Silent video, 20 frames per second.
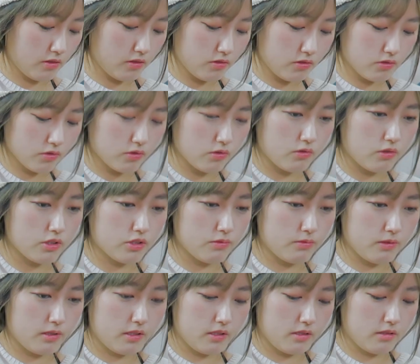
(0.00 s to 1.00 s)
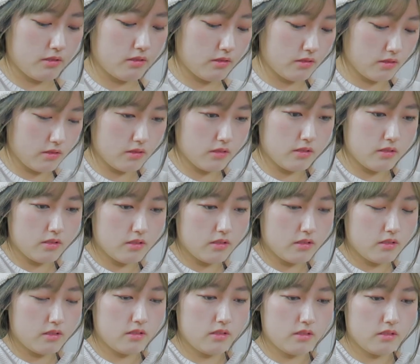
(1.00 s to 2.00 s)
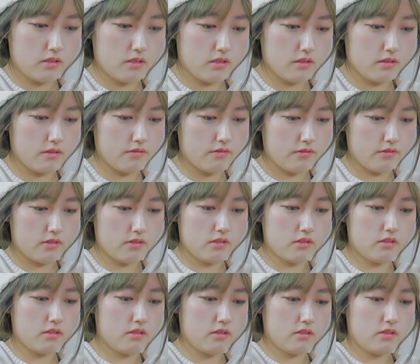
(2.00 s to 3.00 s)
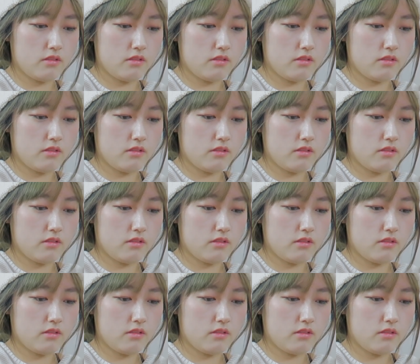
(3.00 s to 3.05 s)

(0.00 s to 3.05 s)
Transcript: I'll just go wash my hand after.